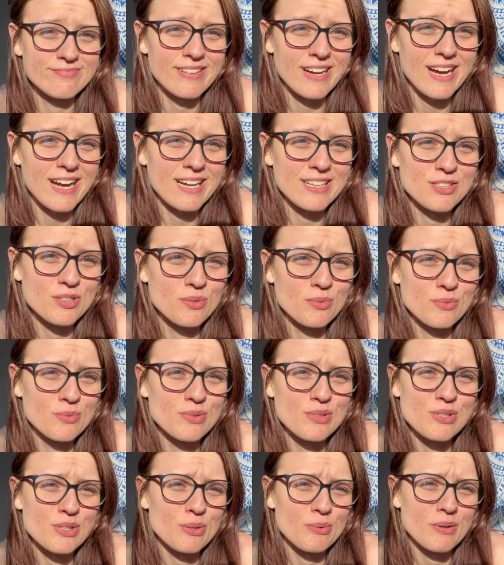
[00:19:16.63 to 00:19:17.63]
I don't
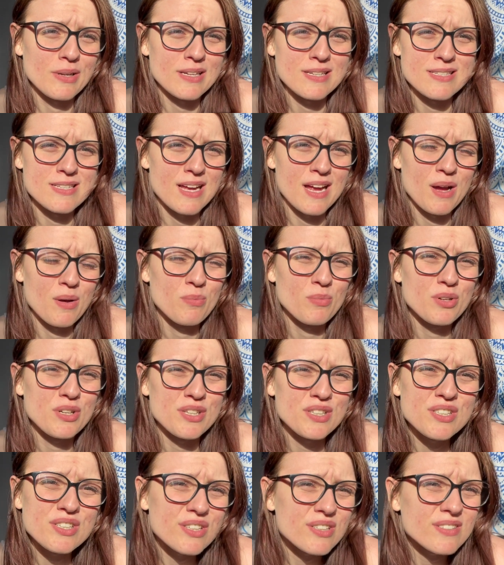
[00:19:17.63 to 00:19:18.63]
do what I say I'm gonna
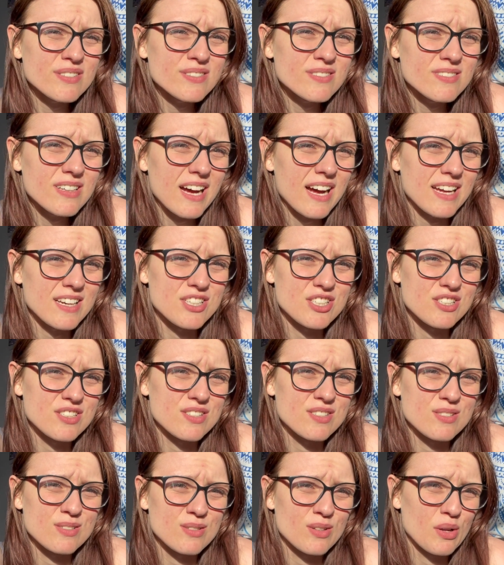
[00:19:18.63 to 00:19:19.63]
do. I
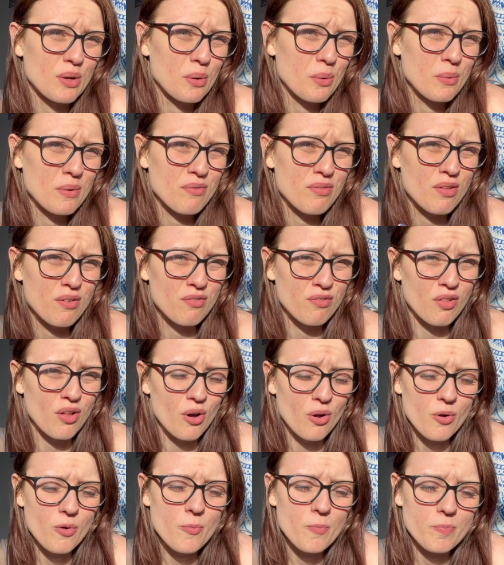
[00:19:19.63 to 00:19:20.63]
just go with the
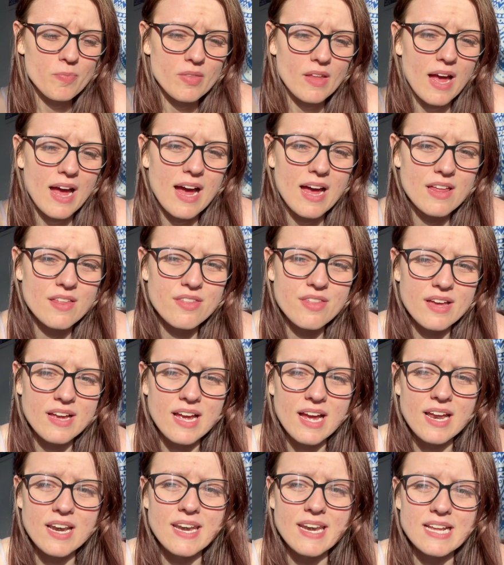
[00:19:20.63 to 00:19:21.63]
flow. I think
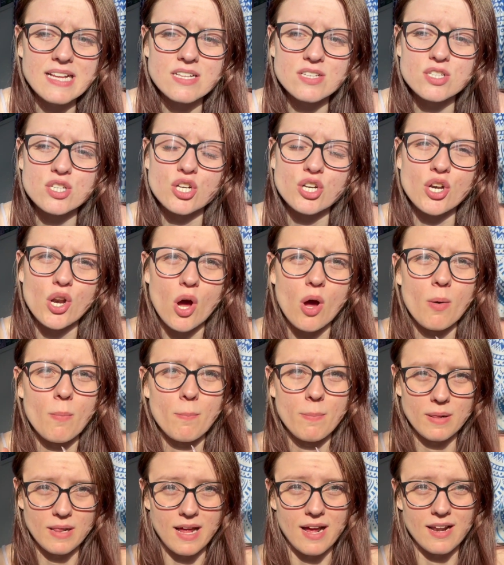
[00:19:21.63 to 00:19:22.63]
I need to not
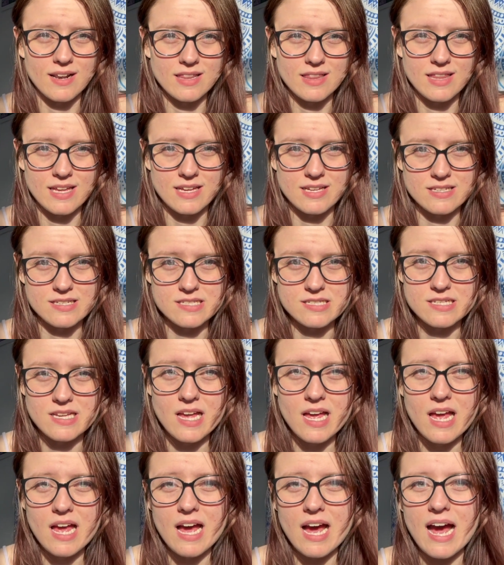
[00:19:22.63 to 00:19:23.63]
plan things,
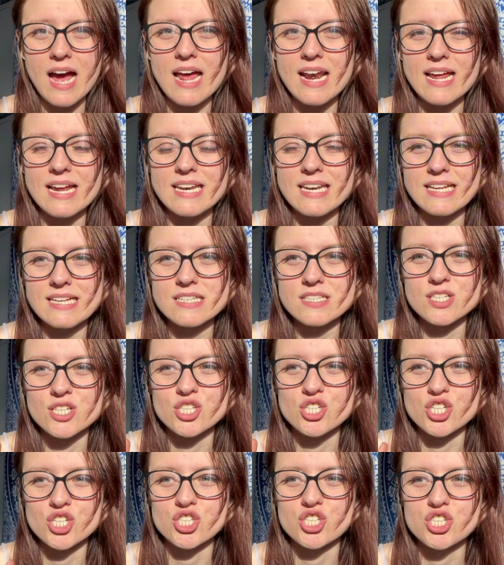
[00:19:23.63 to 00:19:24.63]
and I need to
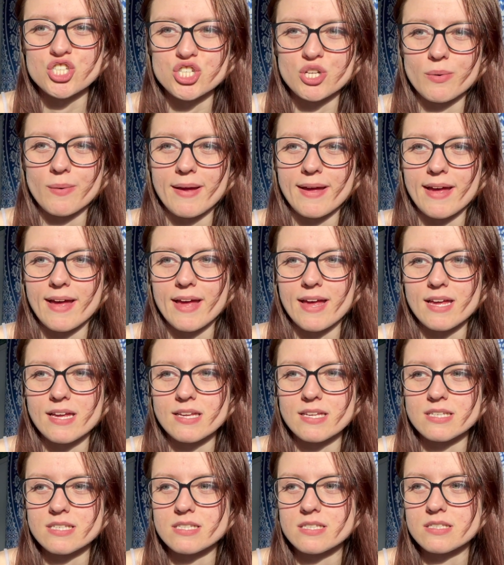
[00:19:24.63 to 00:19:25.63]
just do it
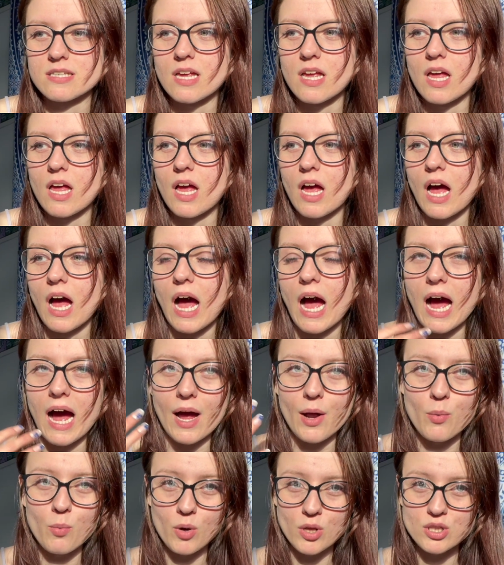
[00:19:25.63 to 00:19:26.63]
as I
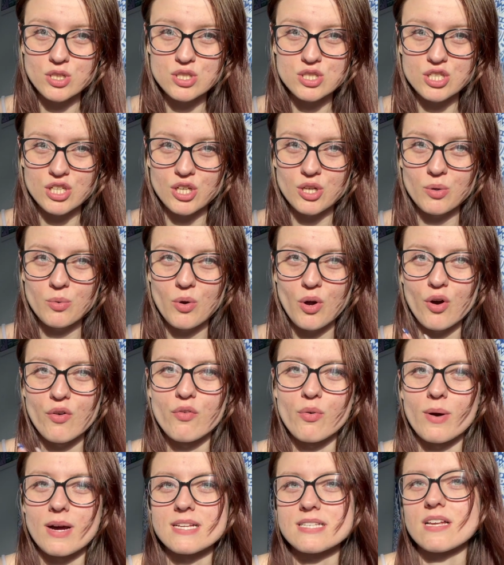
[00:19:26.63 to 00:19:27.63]
want to.
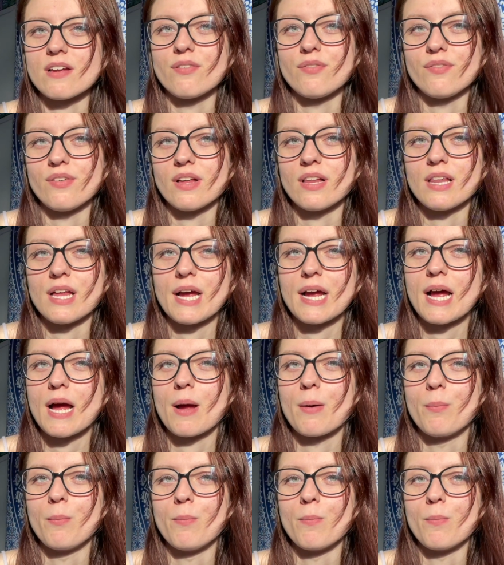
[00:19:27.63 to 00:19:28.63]
Otherwise, I feel like
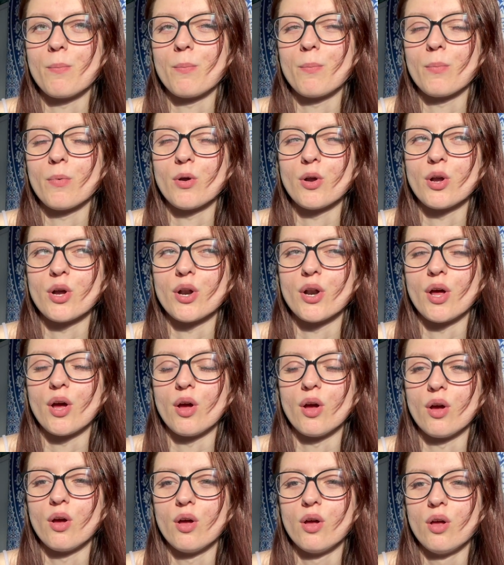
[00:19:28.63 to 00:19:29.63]
I'm
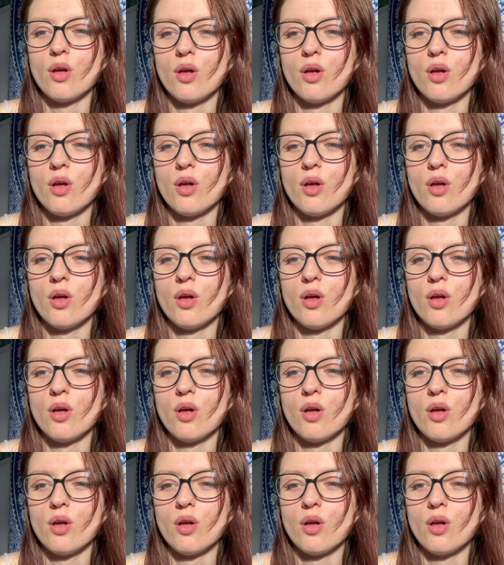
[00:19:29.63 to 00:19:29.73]
gonna